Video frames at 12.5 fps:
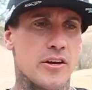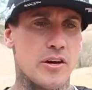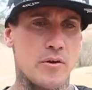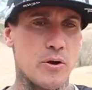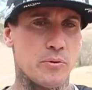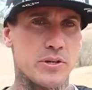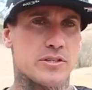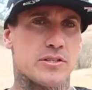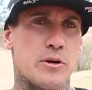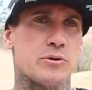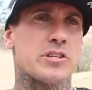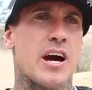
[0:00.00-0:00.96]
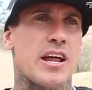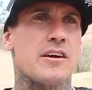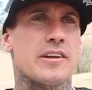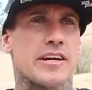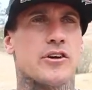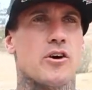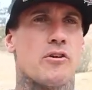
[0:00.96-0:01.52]
It, it, was it was kind of
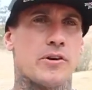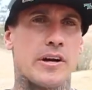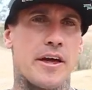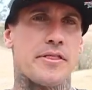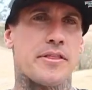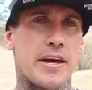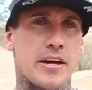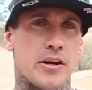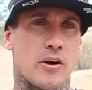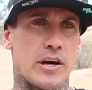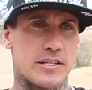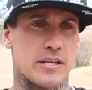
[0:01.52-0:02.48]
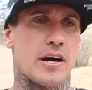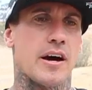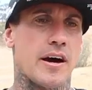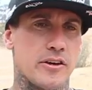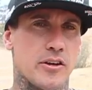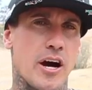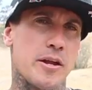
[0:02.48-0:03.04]
like an overnight thing, you know. Like I said, I,
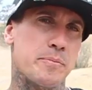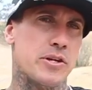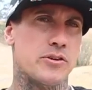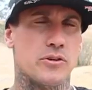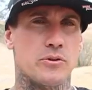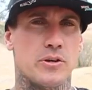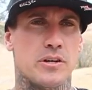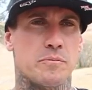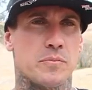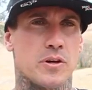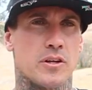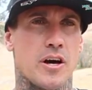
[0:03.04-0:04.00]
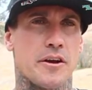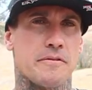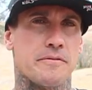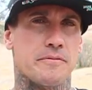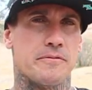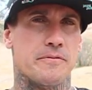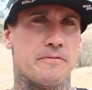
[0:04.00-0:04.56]
uh, you know, I'd been doing a lot of
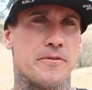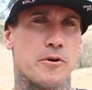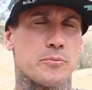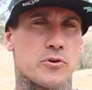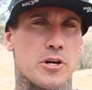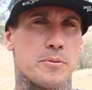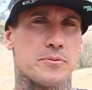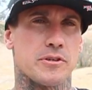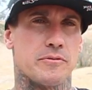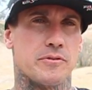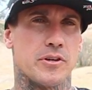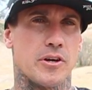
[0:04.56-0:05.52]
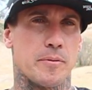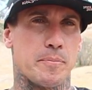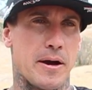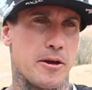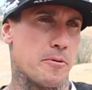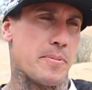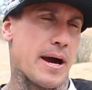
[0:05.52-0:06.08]
film trips, and you know,
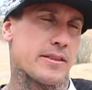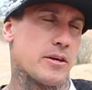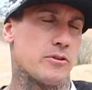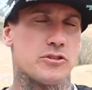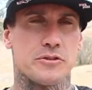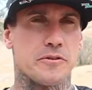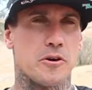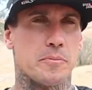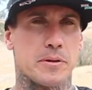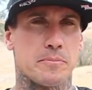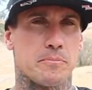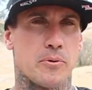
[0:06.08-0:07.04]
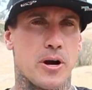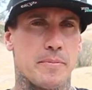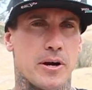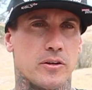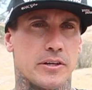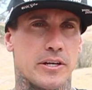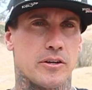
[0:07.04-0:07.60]
back, you know, back then it was just filming
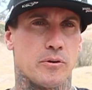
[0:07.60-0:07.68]
primarily. Yeah.